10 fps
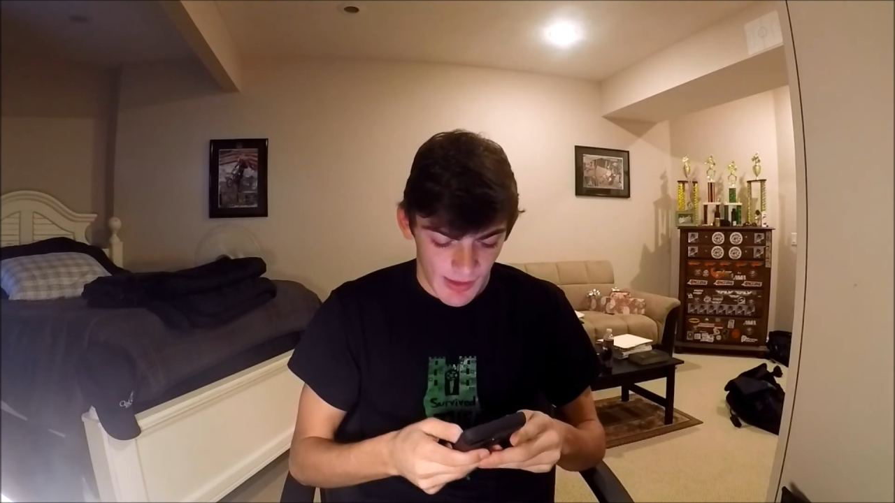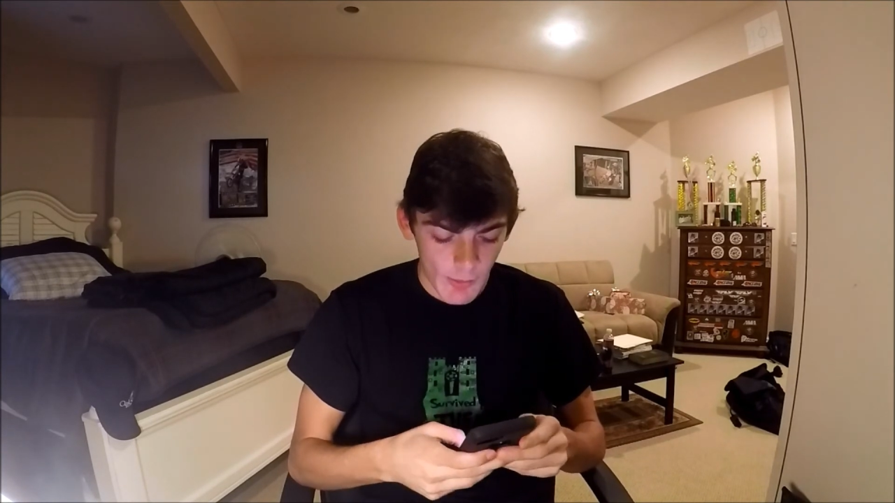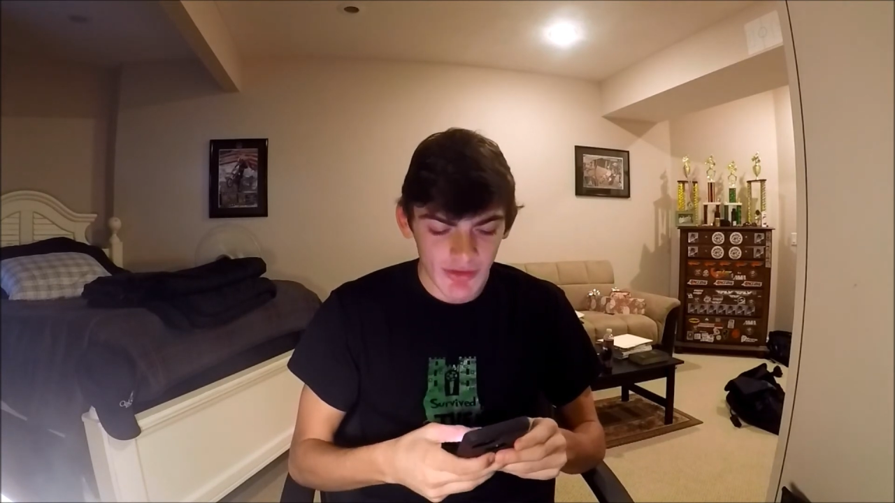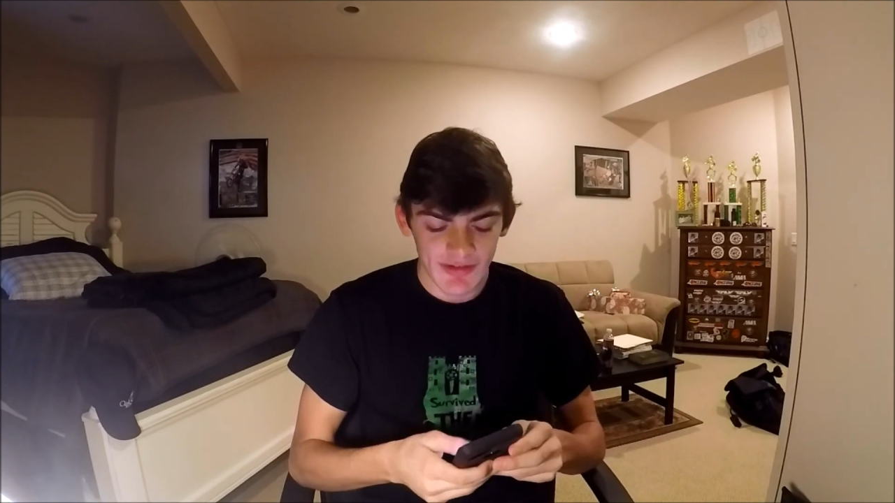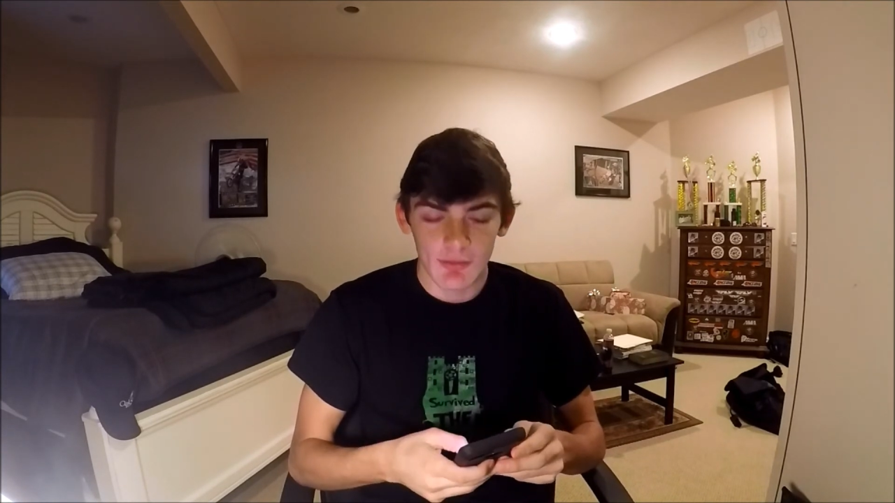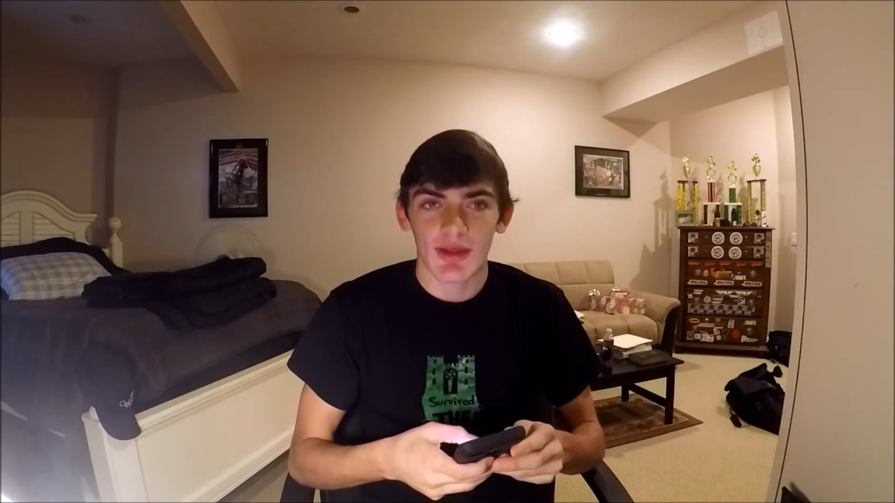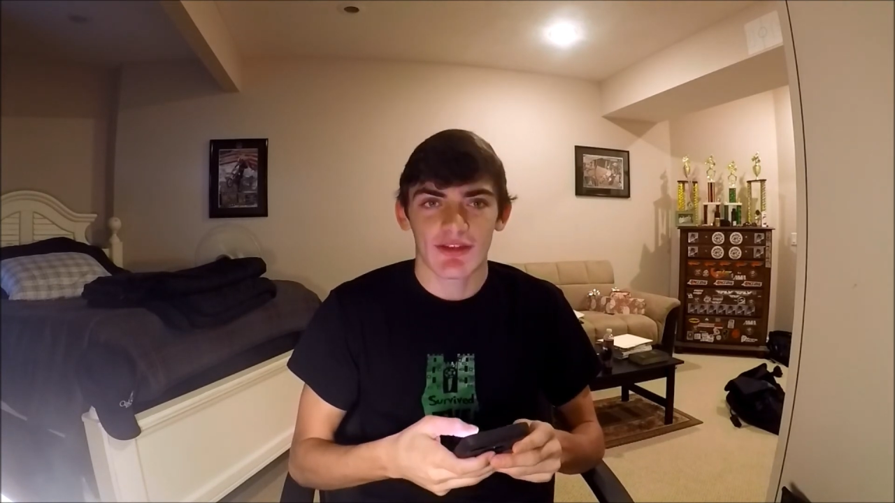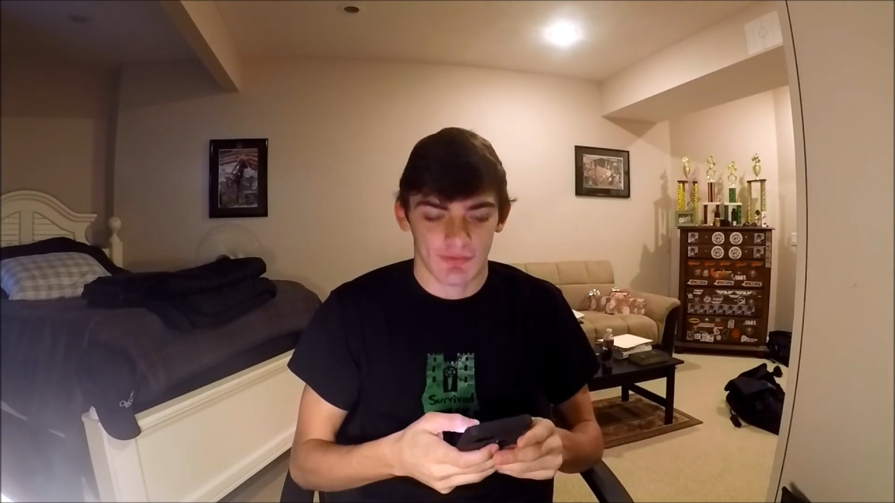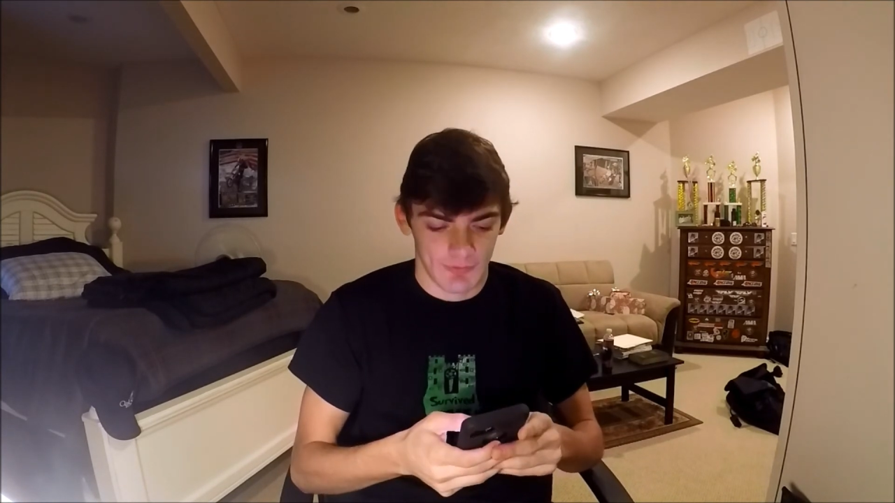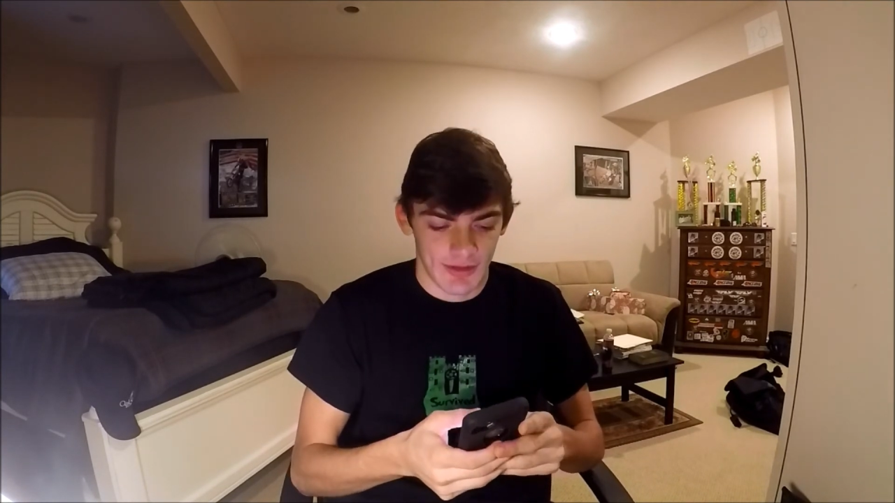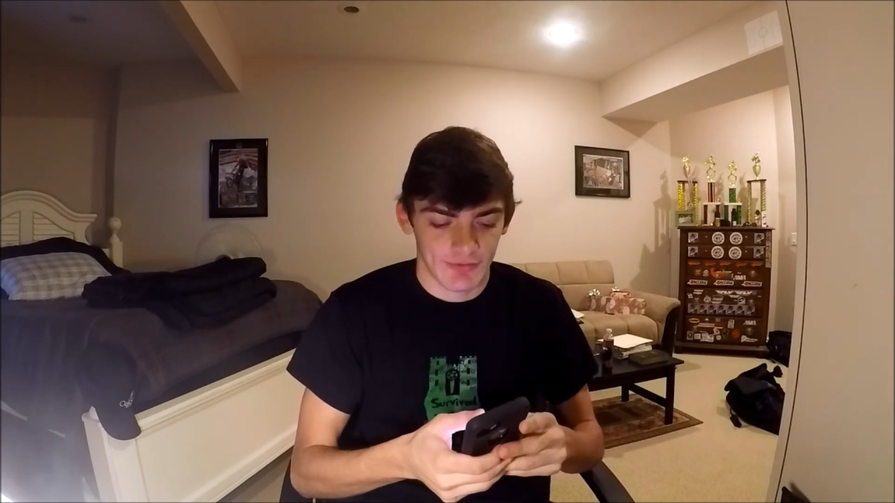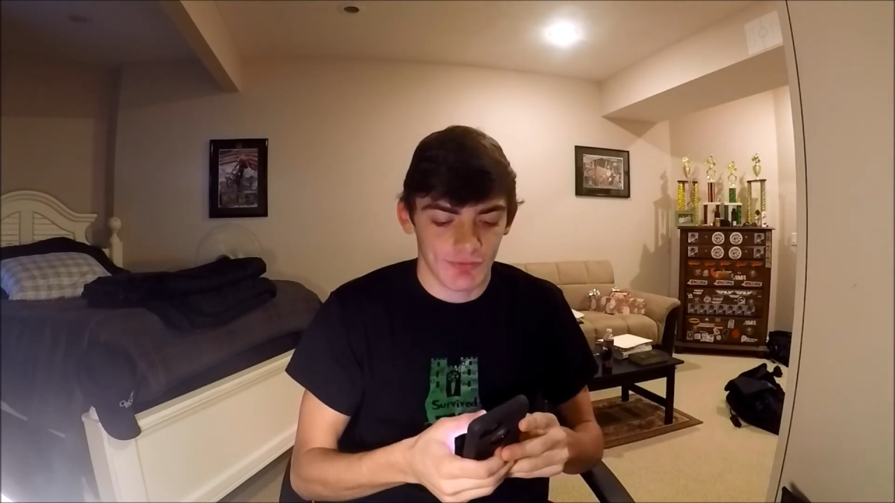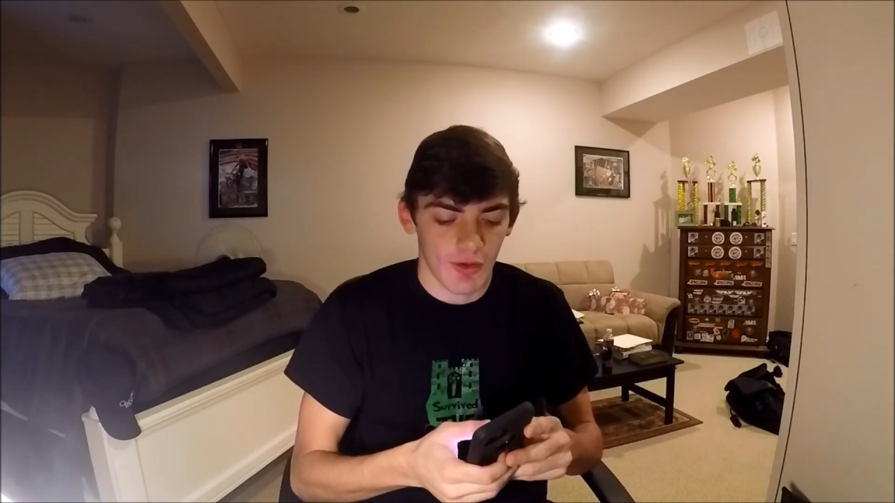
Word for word: I want to see what his his